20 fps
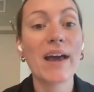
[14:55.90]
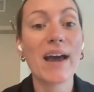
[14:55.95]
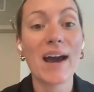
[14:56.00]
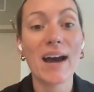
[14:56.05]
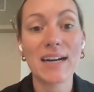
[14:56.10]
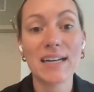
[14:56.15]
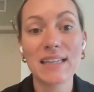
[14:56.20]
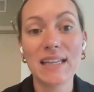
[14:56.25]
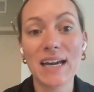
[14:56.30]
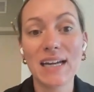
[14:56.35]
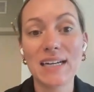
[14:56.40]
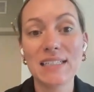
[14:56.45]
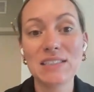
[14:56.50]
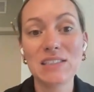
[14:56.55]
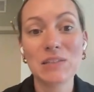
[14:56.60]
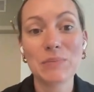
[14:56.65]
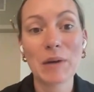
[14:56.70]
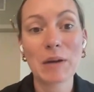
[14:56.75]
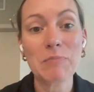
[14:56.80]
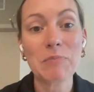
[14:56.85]
So I added
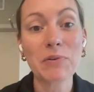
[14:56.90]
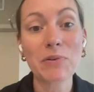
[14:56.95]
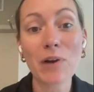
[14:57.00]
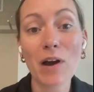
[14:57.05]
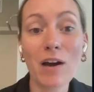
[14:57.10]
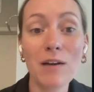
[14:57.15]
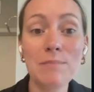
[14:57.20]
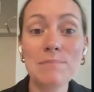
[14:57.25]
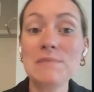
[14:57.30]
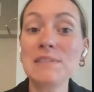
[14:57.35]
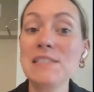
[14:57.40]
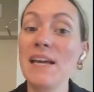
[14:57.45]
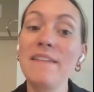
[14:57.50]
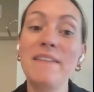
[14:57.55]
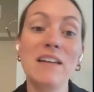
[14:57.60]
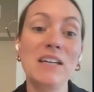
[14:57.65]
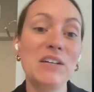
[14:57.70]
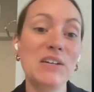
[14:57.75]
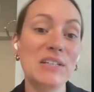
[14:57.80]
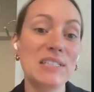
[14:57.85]
that into my
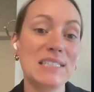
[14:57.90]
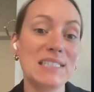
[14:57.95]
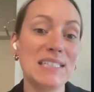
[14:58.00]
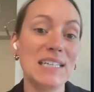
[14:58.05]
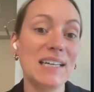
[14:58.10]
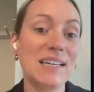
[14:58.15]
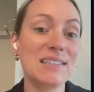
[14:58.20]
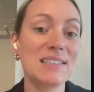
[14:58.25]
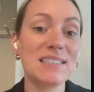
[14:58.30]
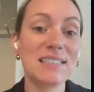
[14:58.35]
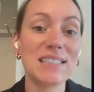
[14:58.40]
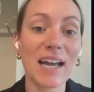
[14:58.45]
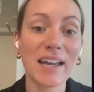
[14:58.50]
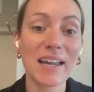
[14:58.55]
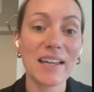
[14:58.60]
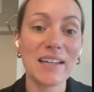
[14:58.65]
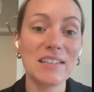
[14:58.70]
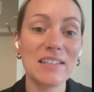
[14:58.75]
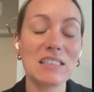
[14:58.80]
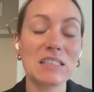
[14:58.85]
prompt, and then you can see in
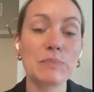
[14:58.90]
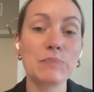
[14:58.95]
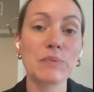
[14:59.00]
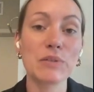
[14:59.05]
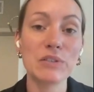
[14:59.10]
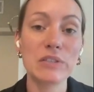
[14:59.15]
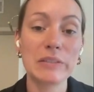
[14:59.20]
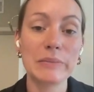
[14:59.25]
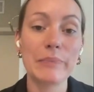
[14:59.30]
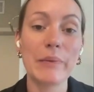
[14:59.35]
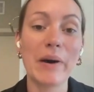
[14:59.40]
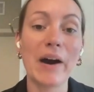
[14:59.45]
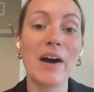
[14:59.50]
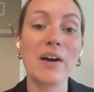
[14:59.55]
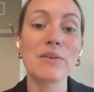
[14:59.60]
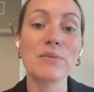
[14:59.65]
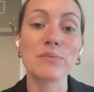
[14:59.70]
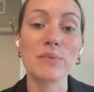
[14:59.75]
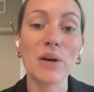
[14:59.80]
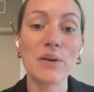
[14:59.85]
seconds,
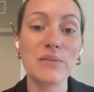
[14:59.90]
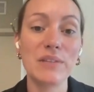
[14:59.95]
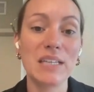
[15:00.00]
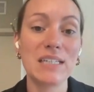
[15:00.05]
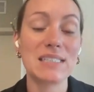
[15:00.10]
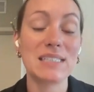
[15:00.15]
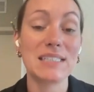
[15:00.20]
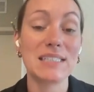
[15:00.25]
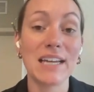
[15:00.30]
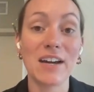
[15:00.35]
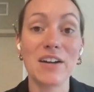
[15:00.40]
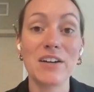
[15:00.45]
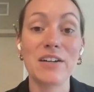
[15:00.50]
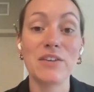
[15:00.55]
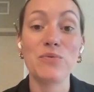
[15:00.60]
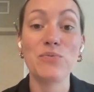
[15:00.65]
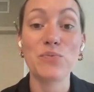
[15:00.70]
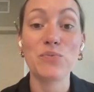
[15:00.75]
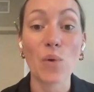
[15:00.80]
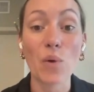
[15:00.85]
BruceBot wrote this
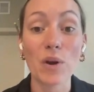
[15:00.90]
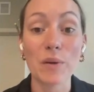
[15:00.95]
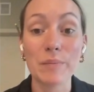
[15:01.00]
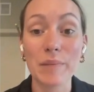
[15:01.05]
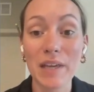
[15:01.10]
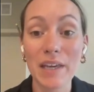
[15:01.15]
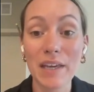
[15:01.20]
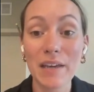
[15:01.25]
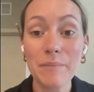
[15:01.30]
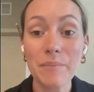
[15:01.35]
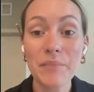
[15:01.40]
narrative for